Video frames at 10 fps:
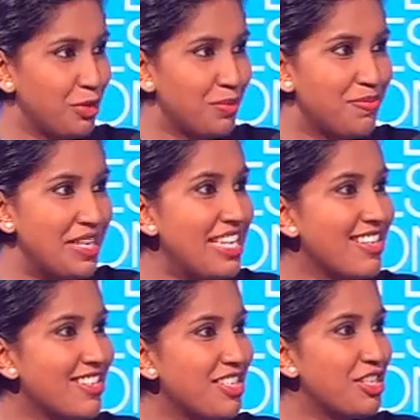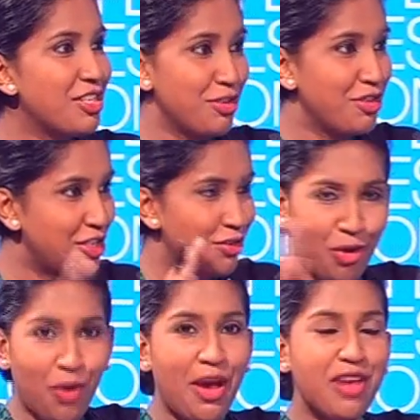you'll be here? Did you
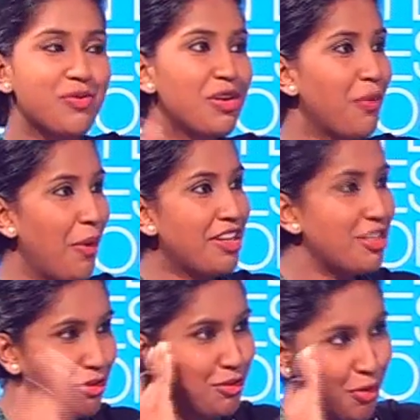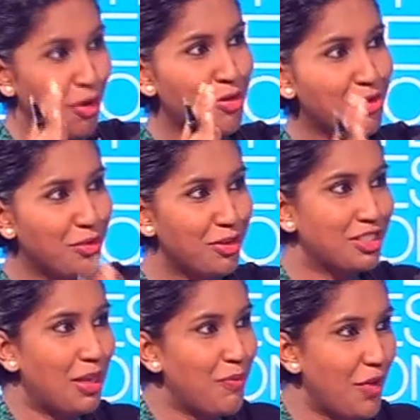know where you were going? Did you know you'll go
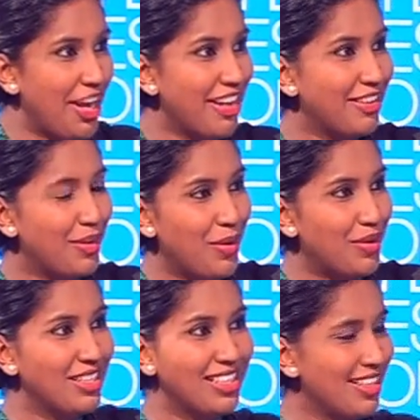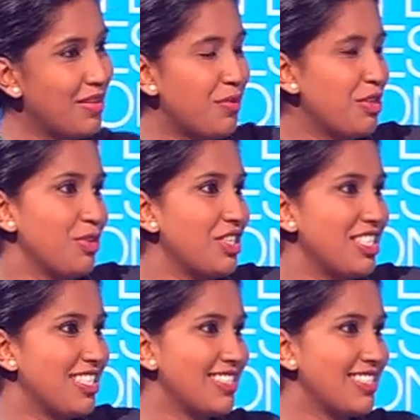somewhere, or were you just